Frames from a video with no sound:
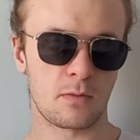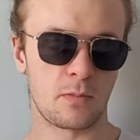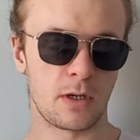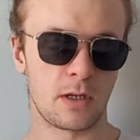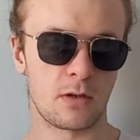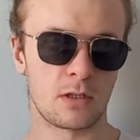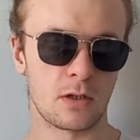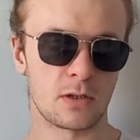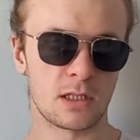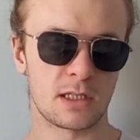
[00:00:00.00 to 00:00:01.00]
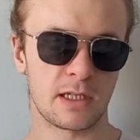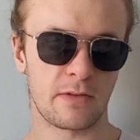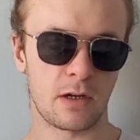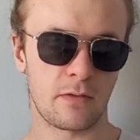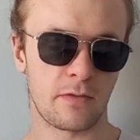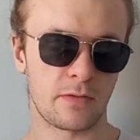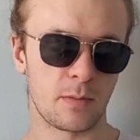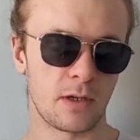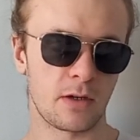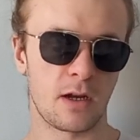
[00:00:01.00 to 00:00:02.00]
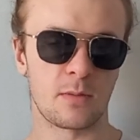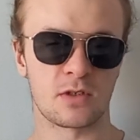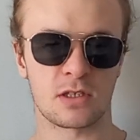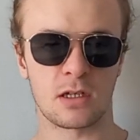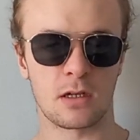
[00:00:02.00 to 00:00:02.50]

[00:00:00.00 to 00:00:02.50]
pretty good dosage, 750 milligrams.